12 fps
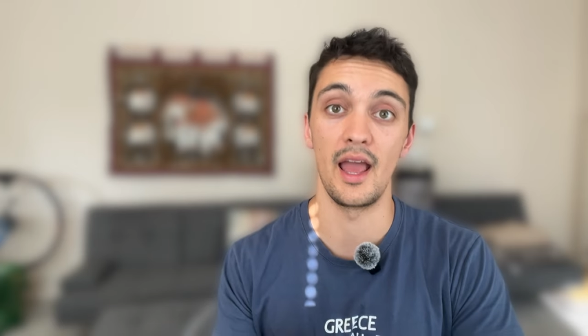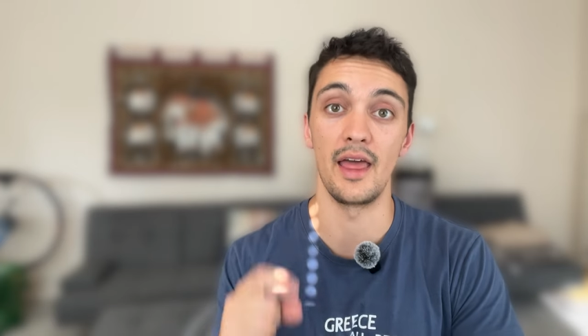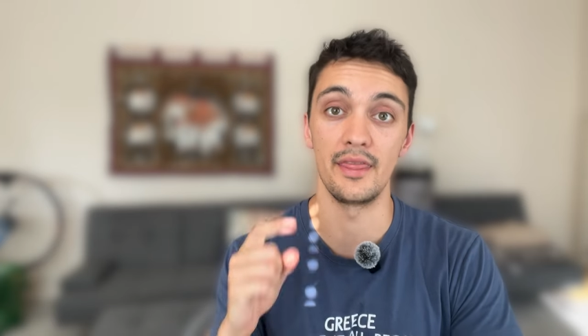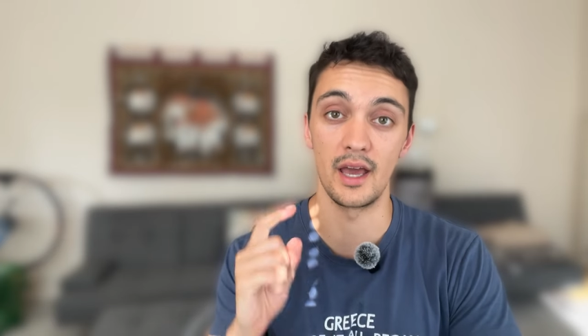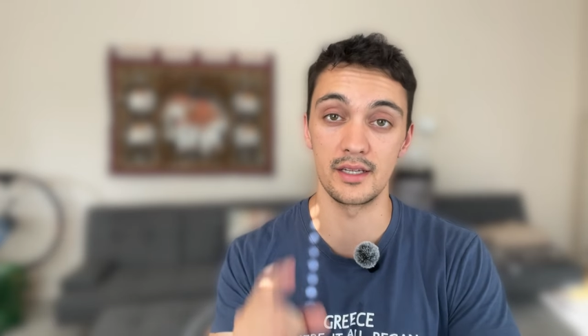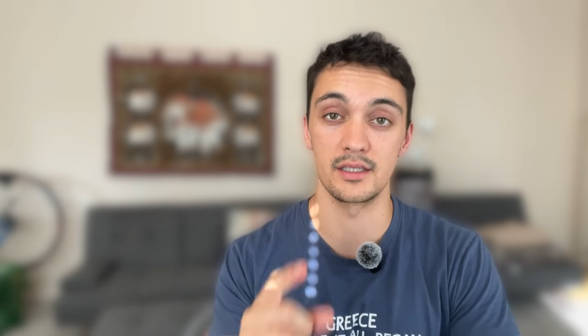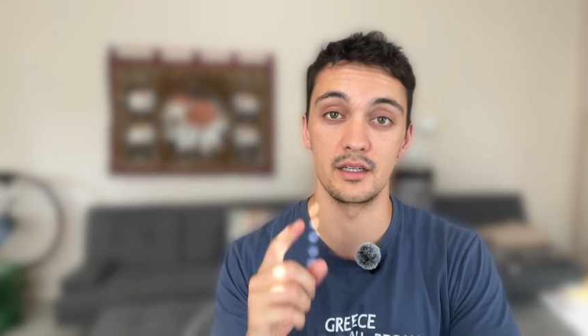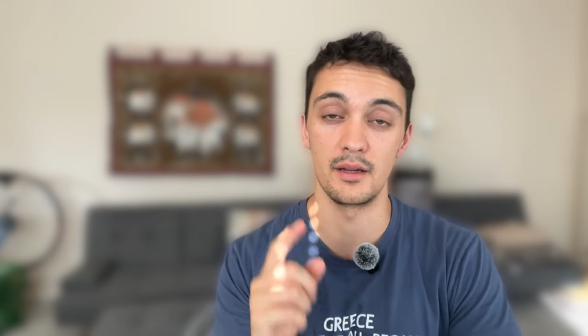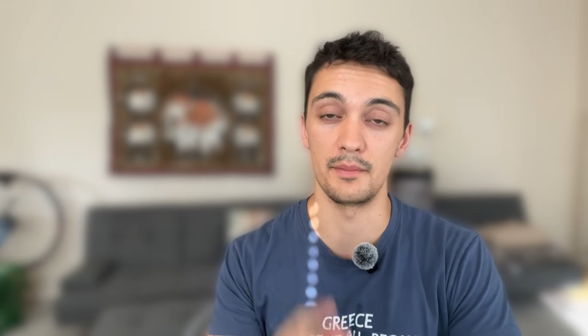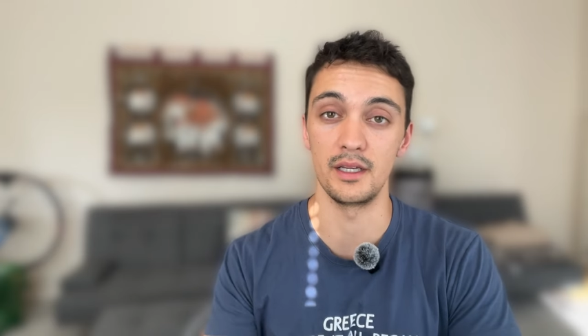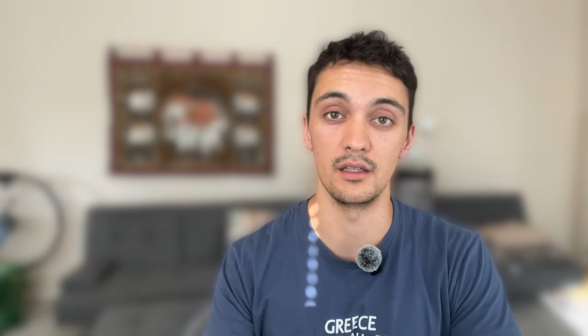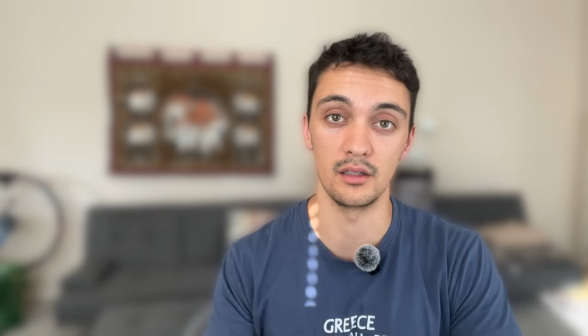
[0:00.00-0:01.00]
and that's going
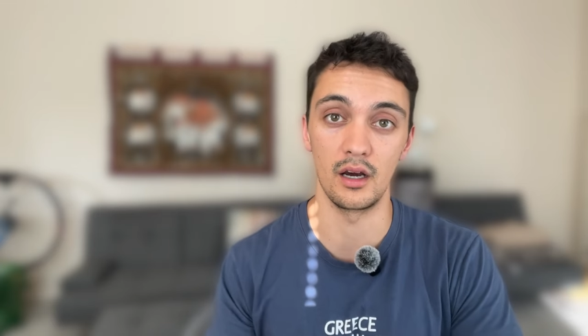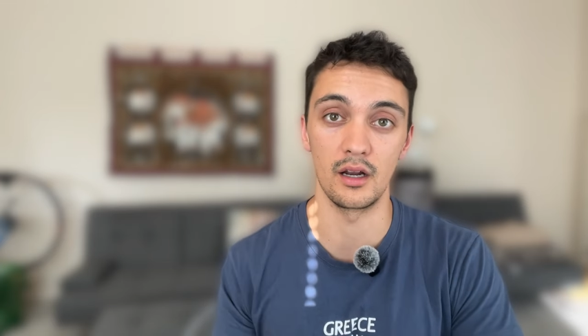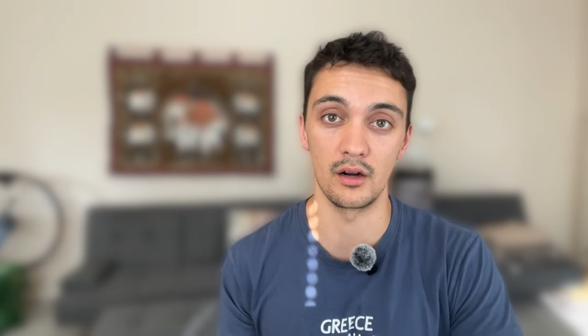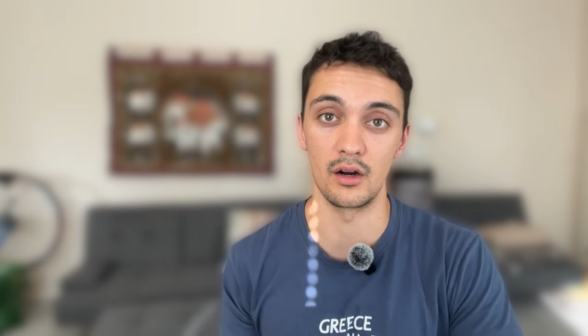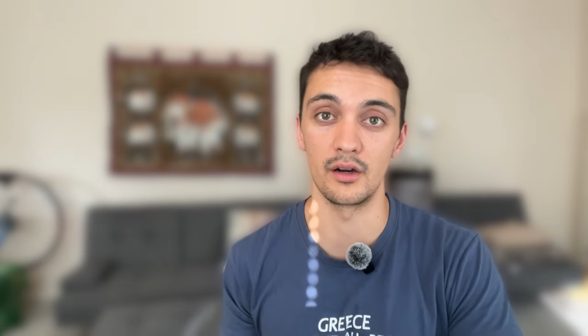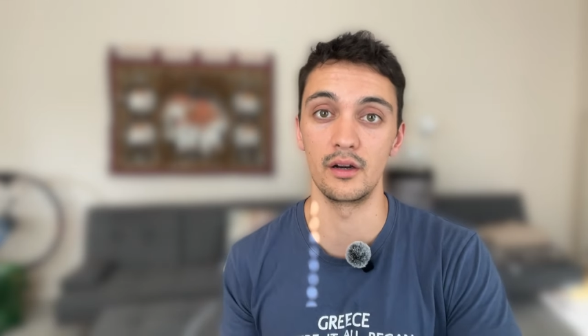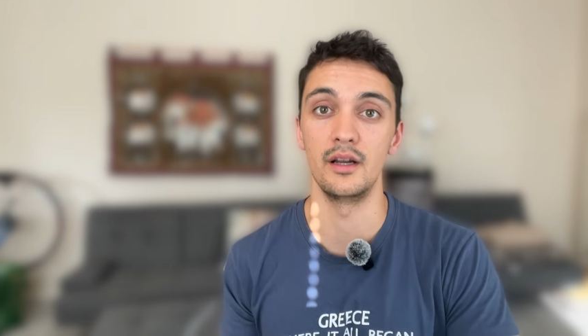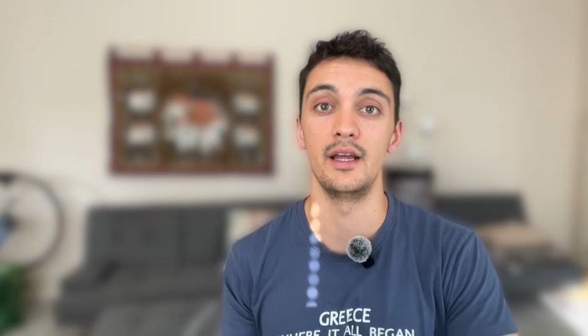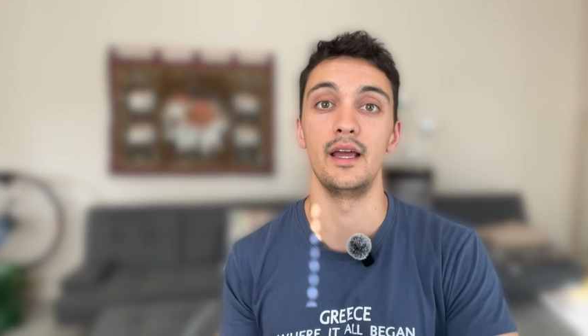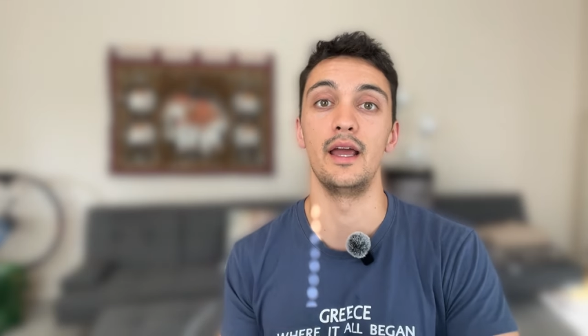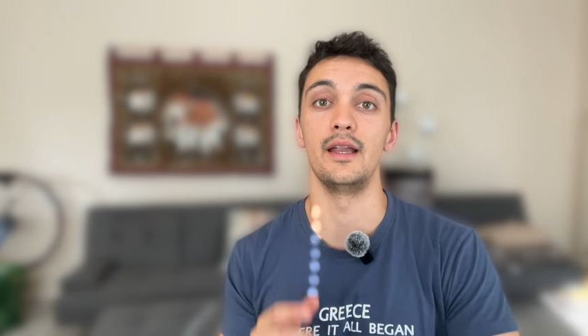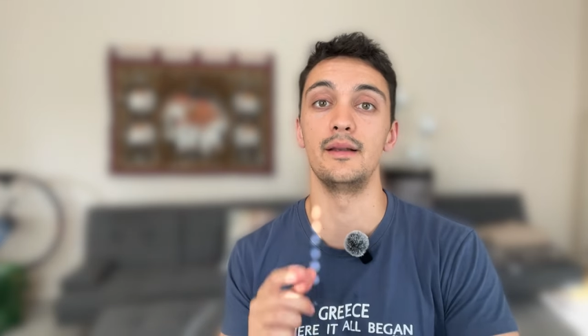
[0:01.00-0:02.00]
to be a lot harder
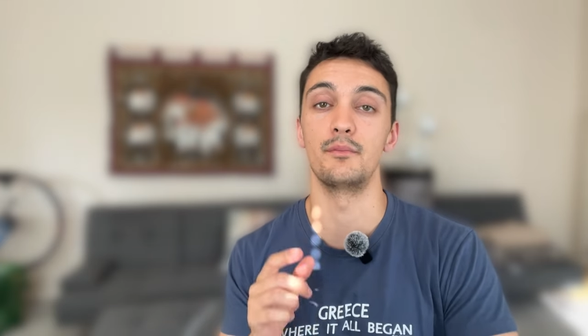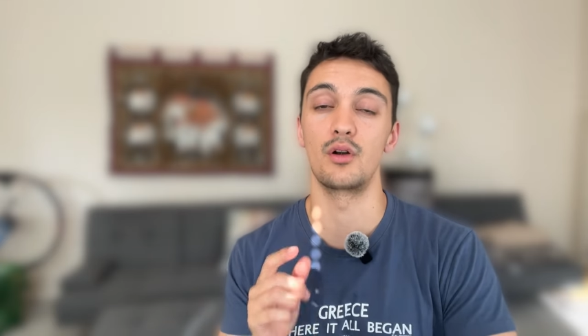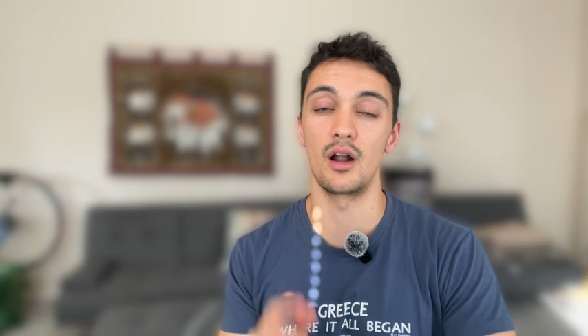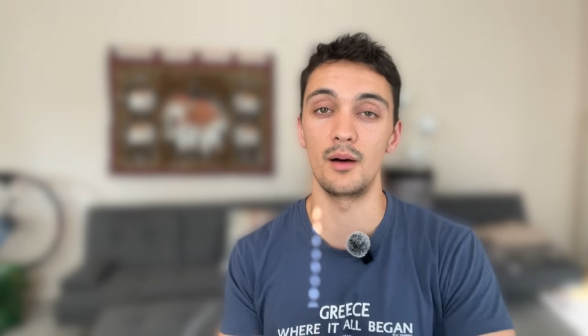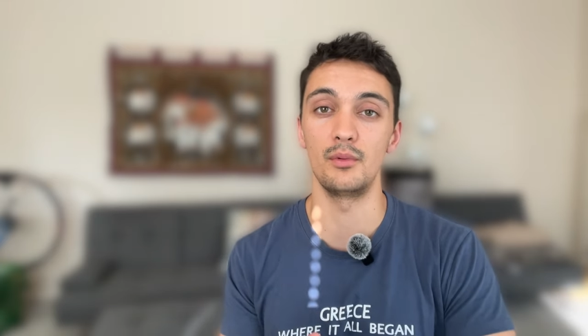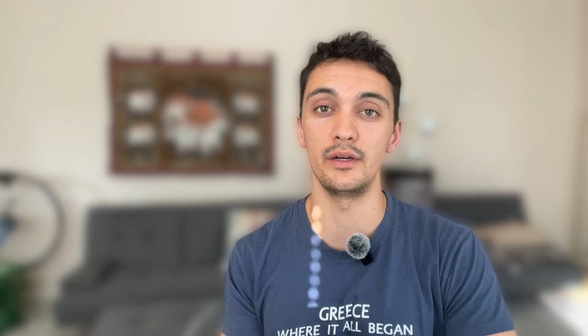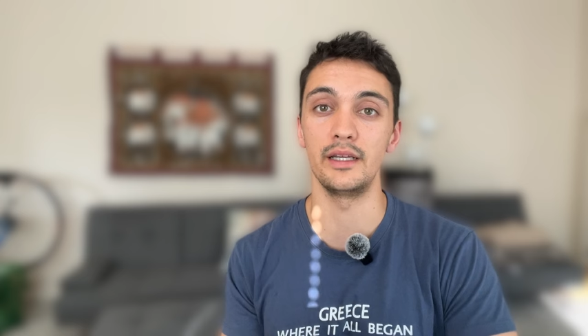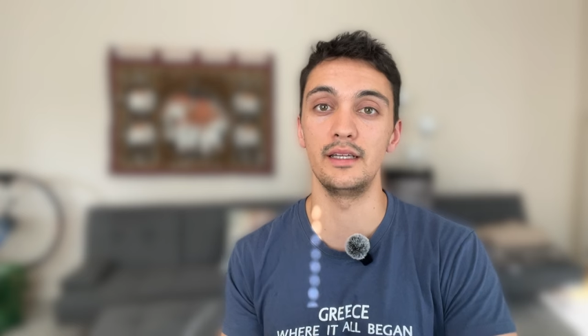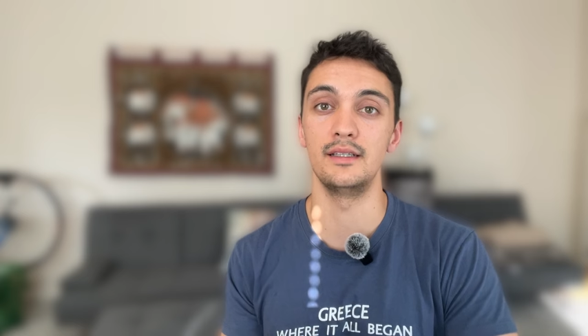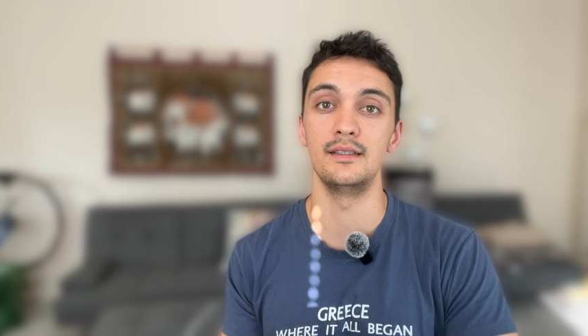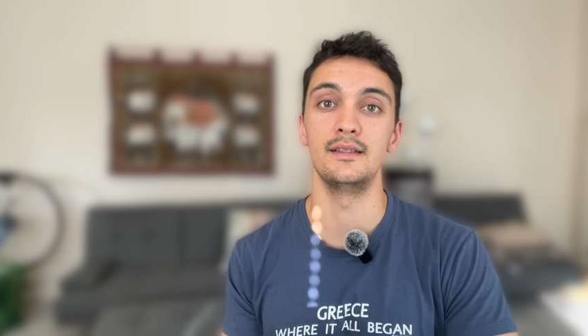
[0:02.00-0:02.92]
and probably